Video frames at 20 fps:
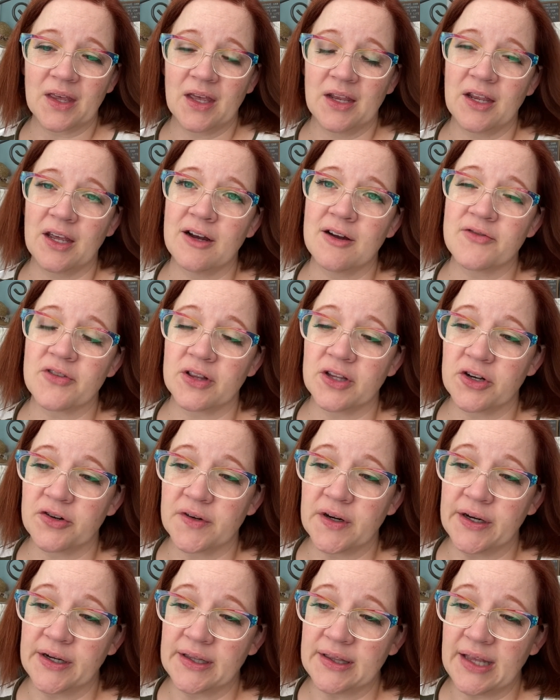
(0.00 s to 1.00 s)
and here the
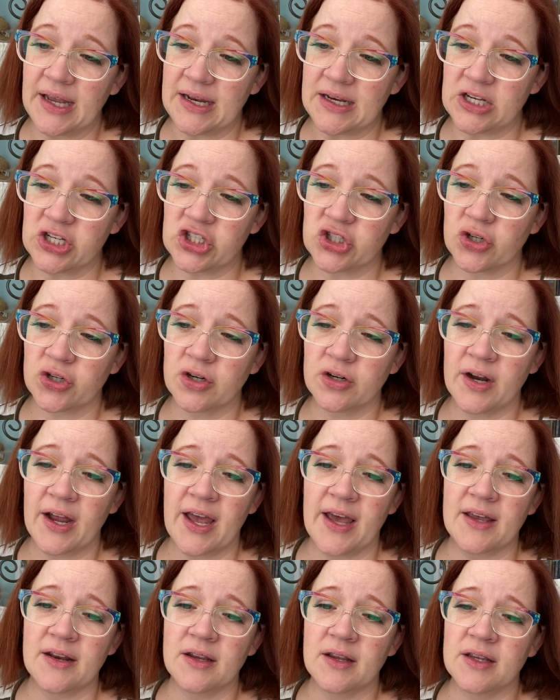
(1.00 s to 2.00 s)
literary lady shook her
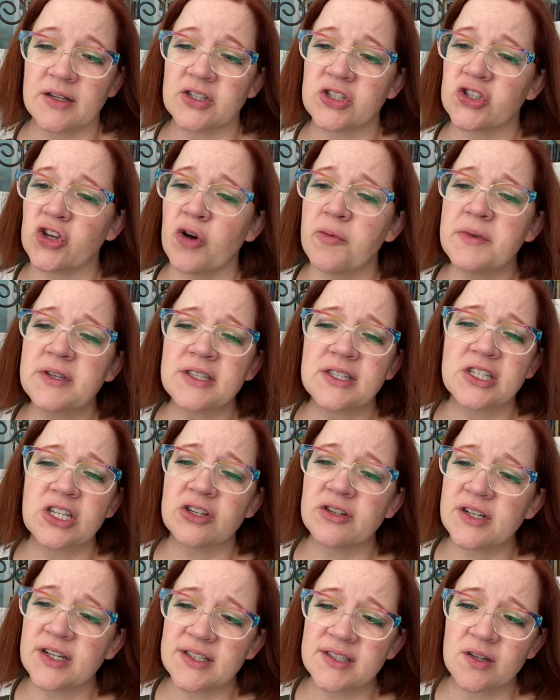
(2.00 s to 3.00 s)
head in so
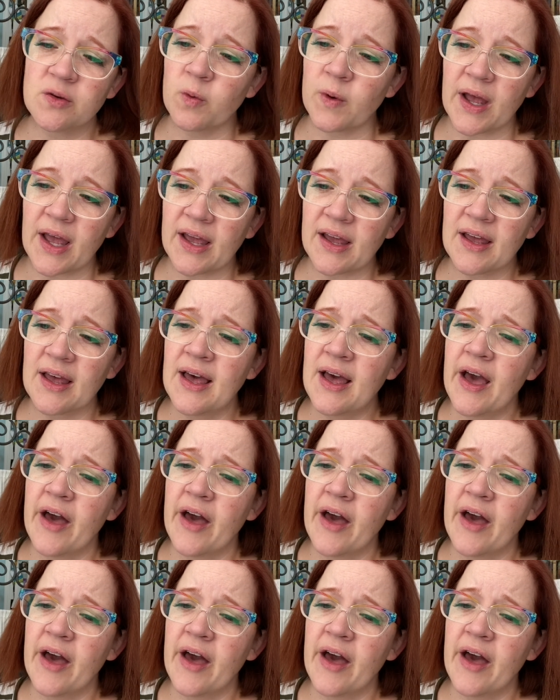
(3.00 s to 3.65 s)
mysterious a way